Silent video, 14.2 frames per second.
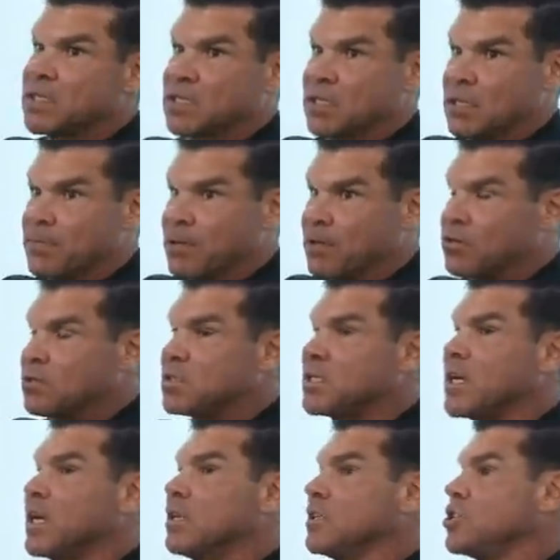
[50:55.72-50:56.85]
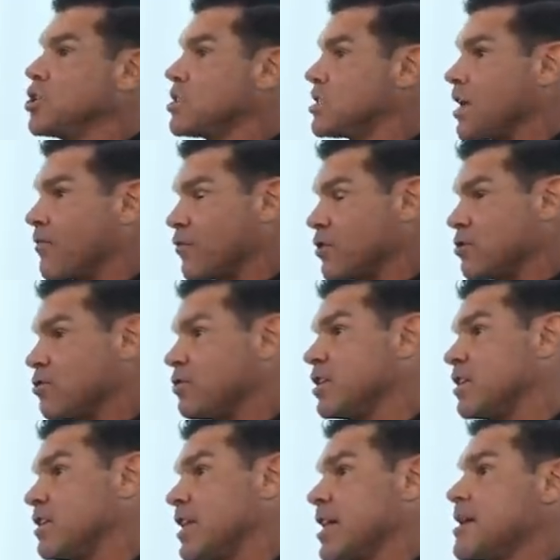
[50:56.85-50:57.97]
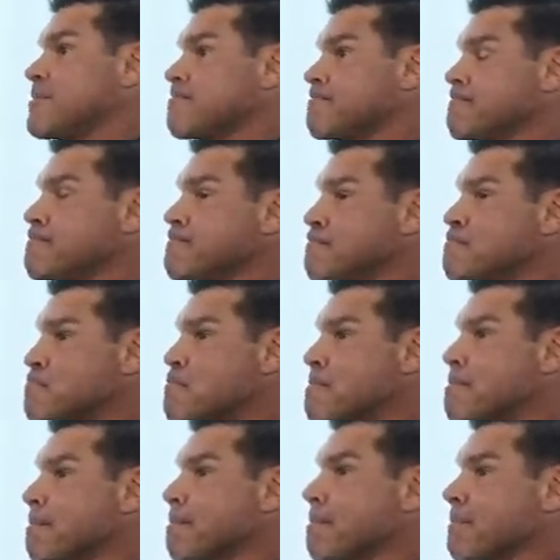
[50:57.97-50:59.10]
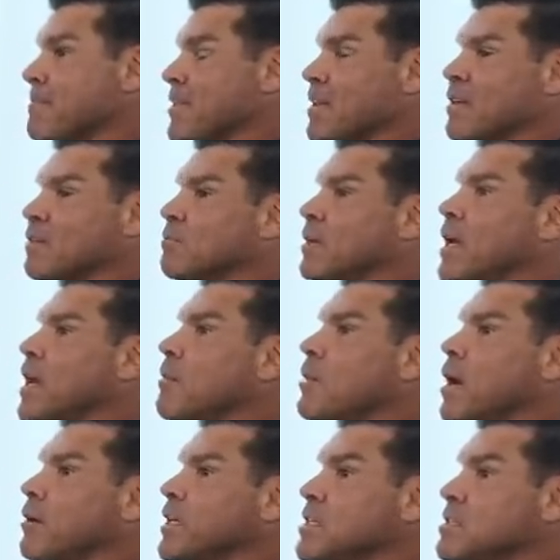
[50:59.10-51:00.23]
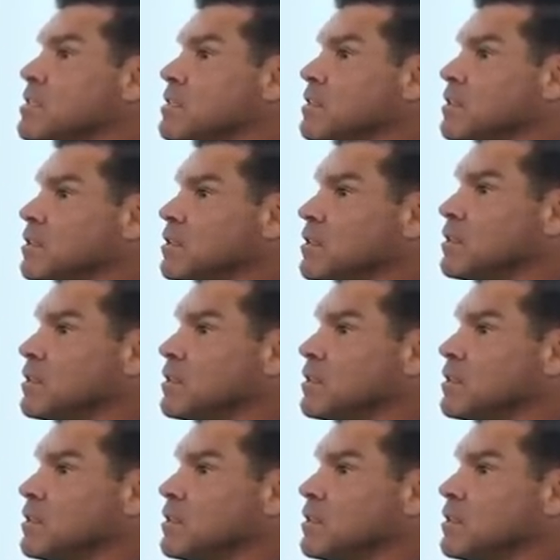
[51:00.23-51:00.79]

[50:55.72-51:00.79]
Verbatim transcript: and sleep in a hotel yeah, and just I'm suffer you, during like, the day. Like, what are you eating? Like, just in, in MREs. You,